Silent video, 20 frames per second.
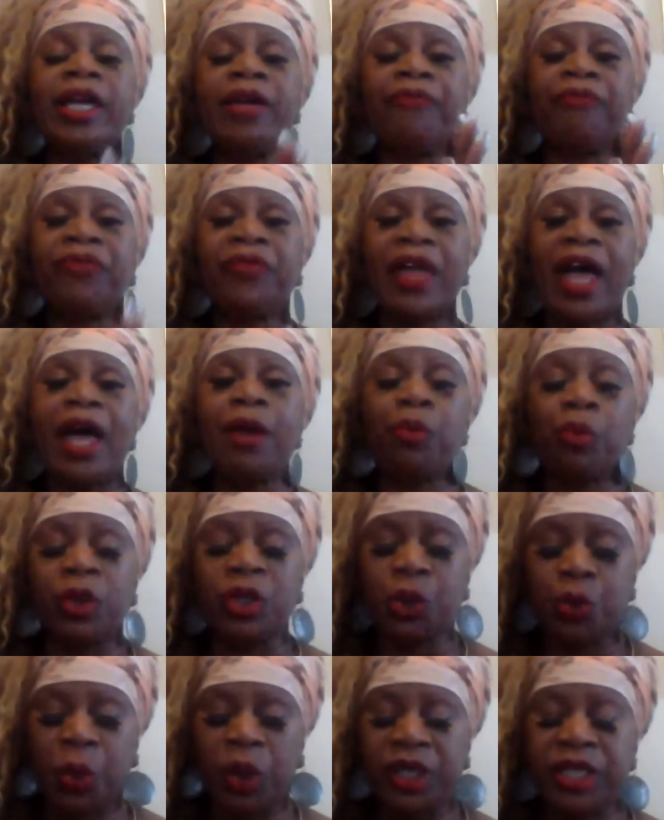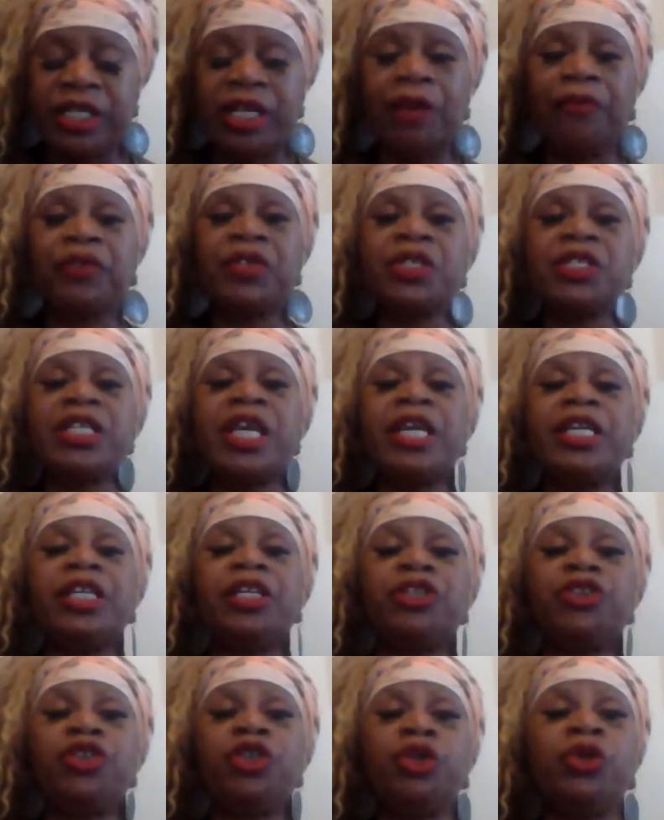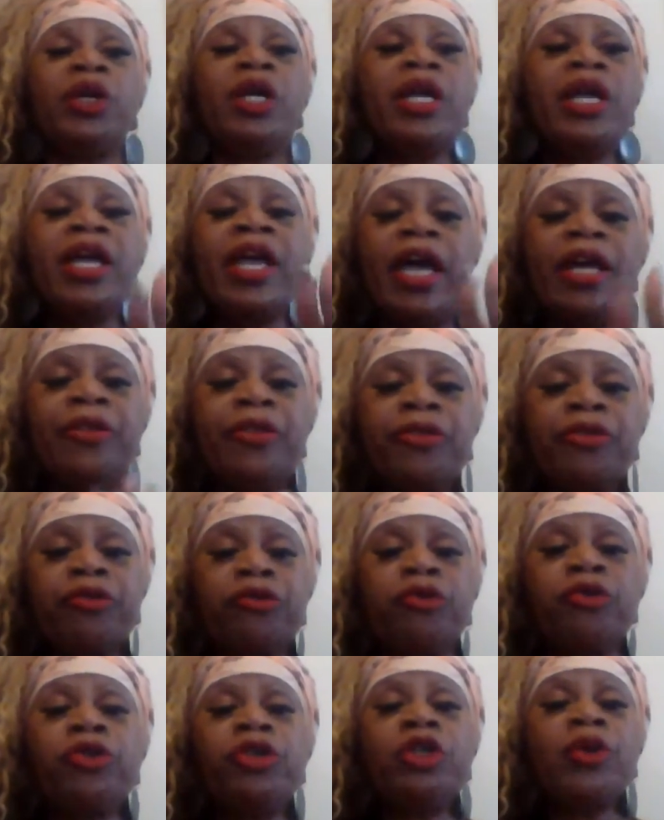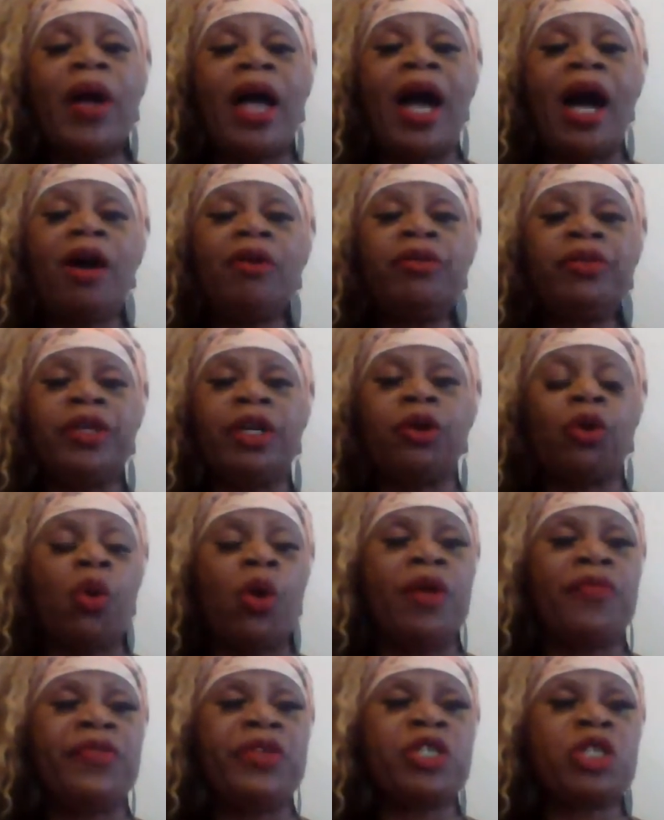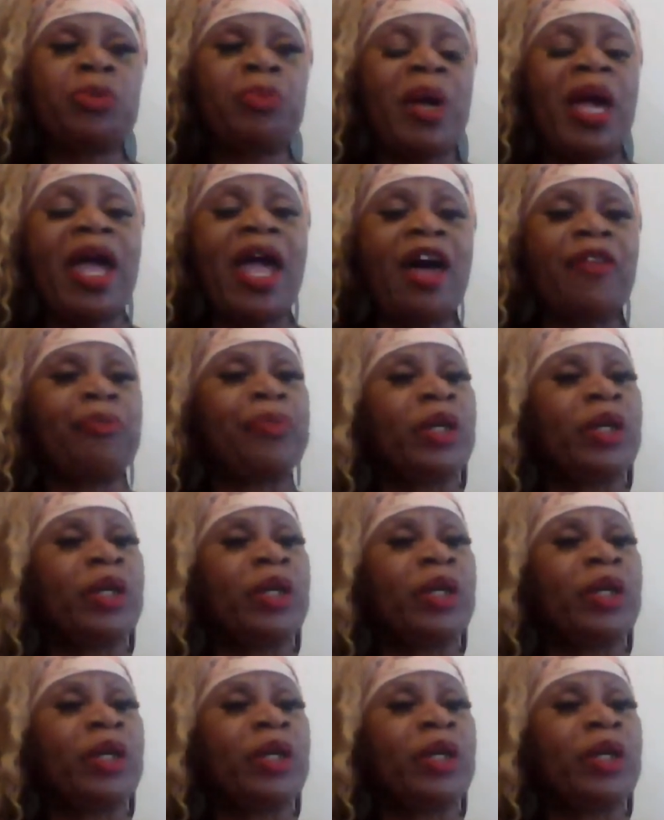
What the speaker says: if that was what devastated you and threw you out there on this path,